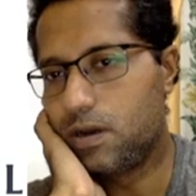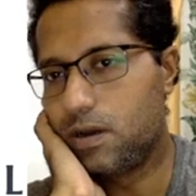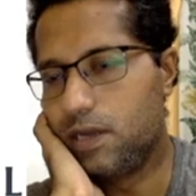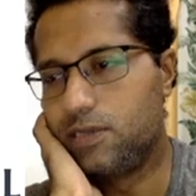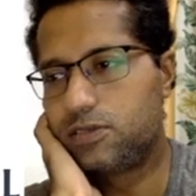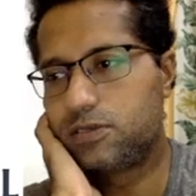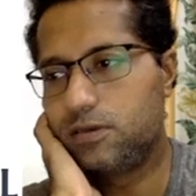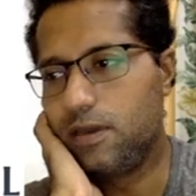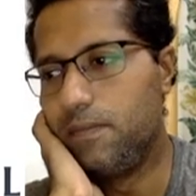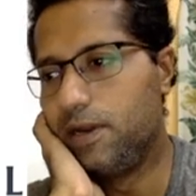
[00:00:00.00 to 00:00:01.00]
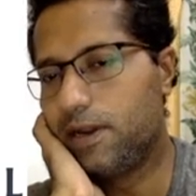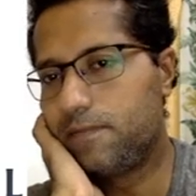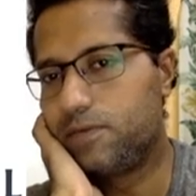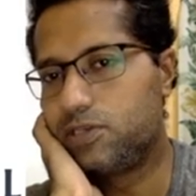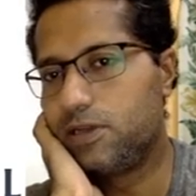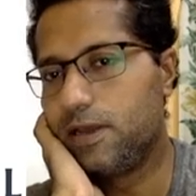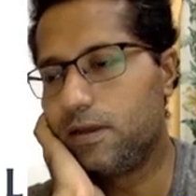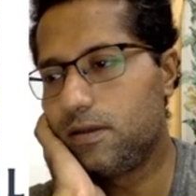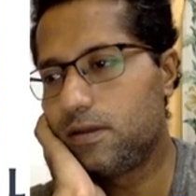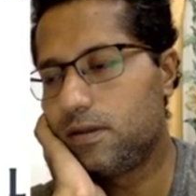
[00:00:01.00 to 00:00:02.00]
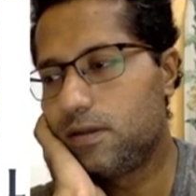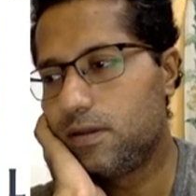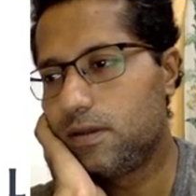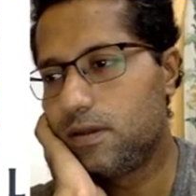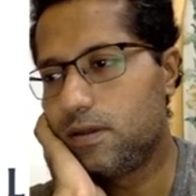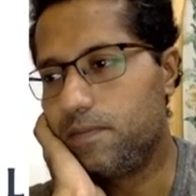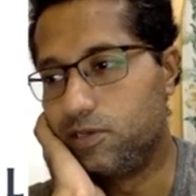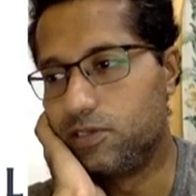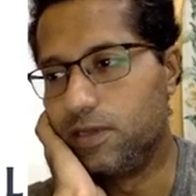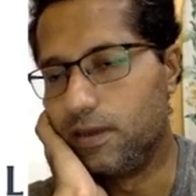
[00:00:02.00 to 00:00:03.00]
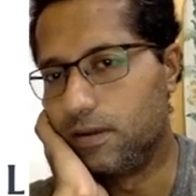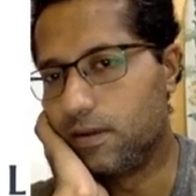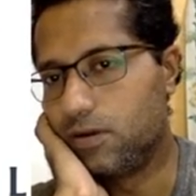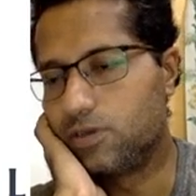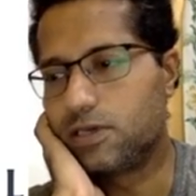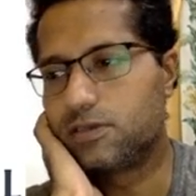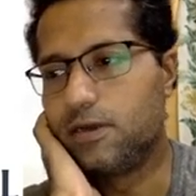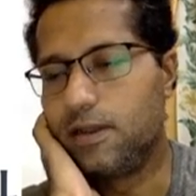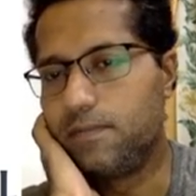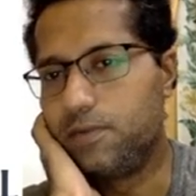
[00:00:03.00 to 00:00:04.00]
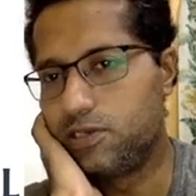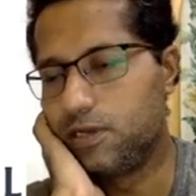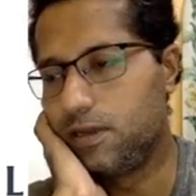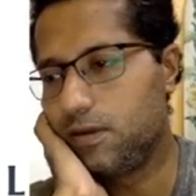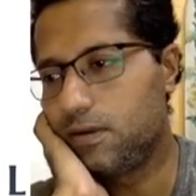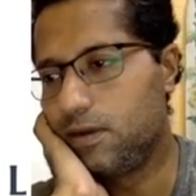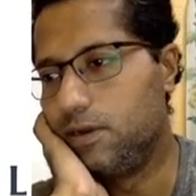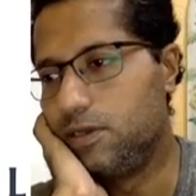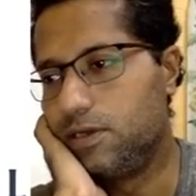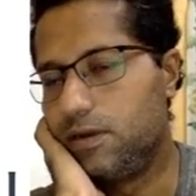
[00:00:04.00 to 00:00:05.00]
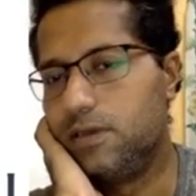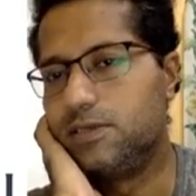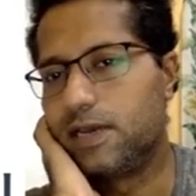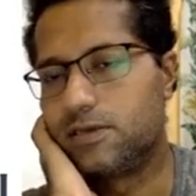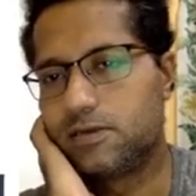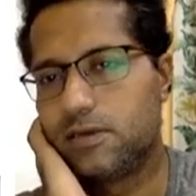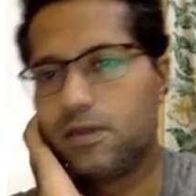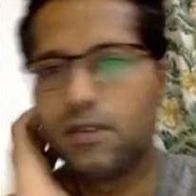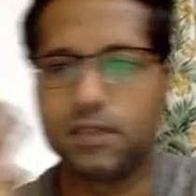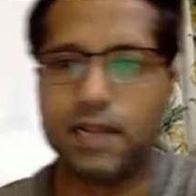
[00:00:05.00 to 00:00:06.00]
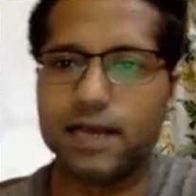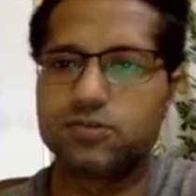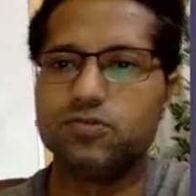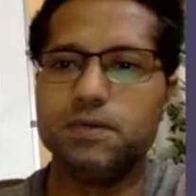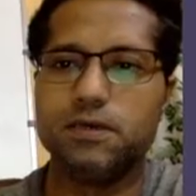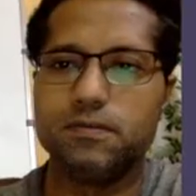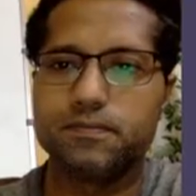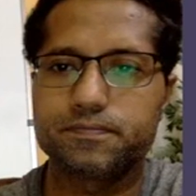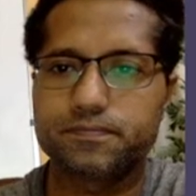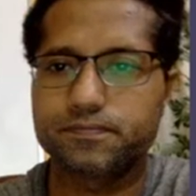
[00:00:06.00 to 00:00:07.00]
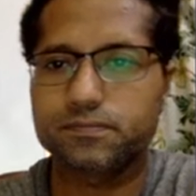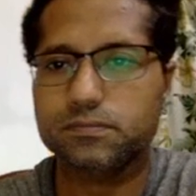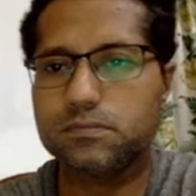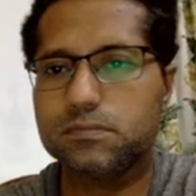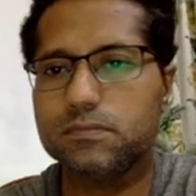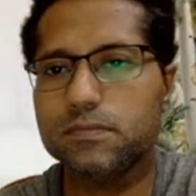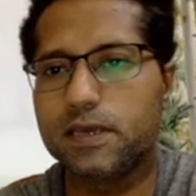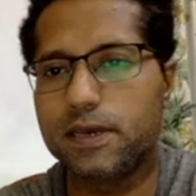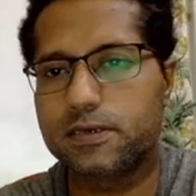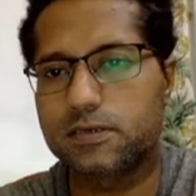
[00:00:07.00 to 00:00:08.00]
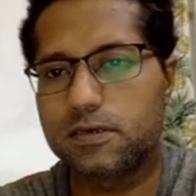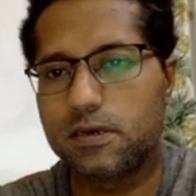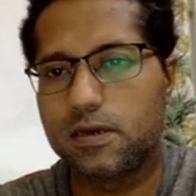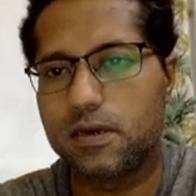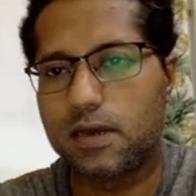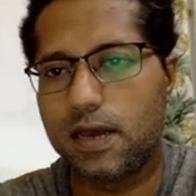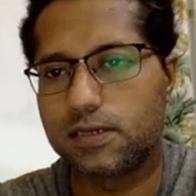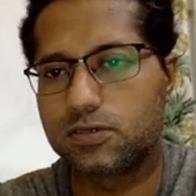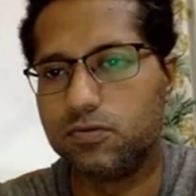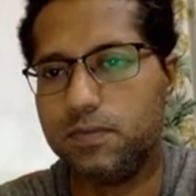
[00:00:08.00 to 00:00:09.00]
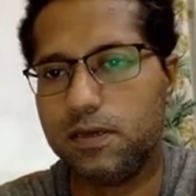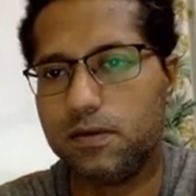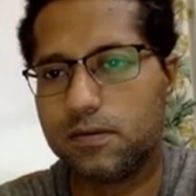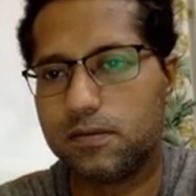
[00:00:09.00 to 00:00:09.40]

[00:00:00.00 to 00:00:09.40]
its immediate preceding not succeeding preceding integer is x. That has to be x has to be